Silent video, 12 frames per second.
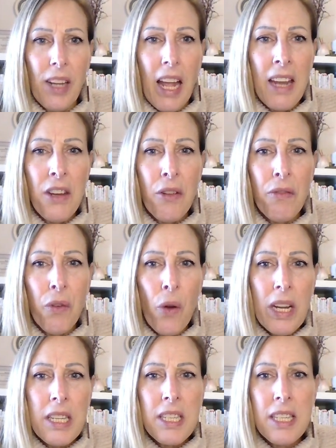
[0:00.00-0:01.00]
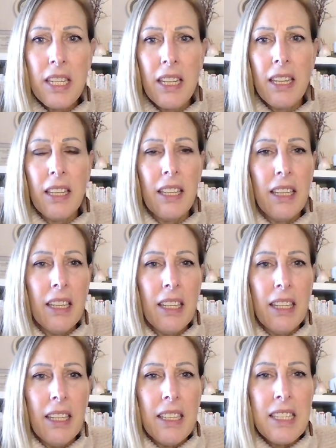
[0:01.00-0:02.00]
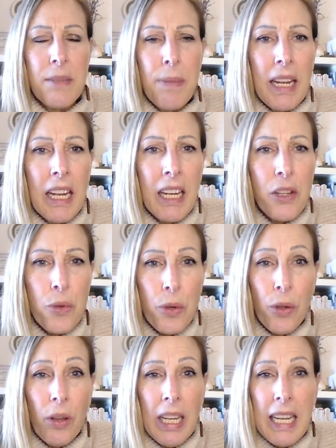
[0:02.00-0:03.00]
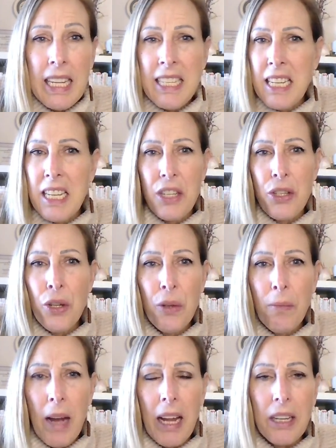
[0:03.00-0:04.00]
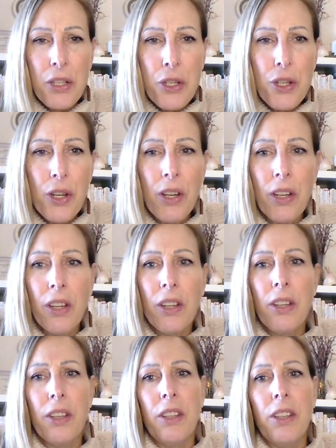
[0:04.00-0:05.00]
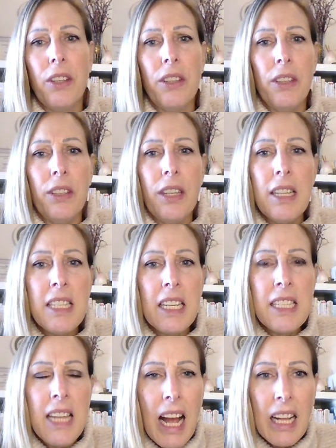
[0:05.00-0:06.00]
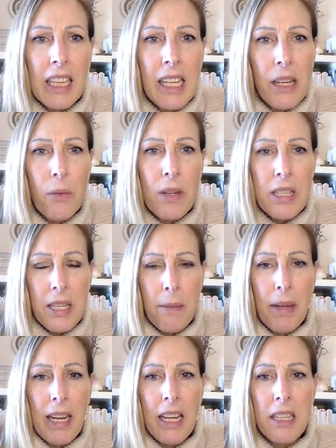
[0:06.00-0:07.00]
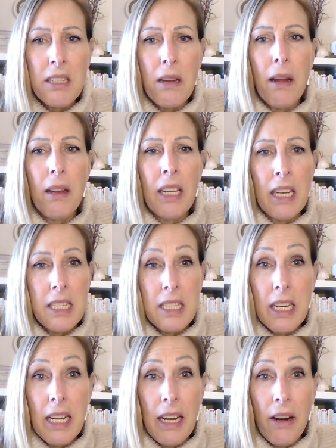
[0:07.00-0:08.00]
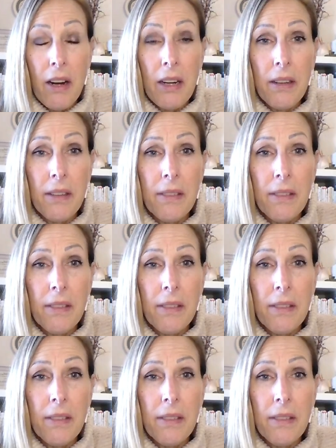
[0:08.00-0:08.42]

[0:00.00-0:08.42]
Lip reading: And your voice speaking truly isn't too much. It's exactly what somebody else needs to hear.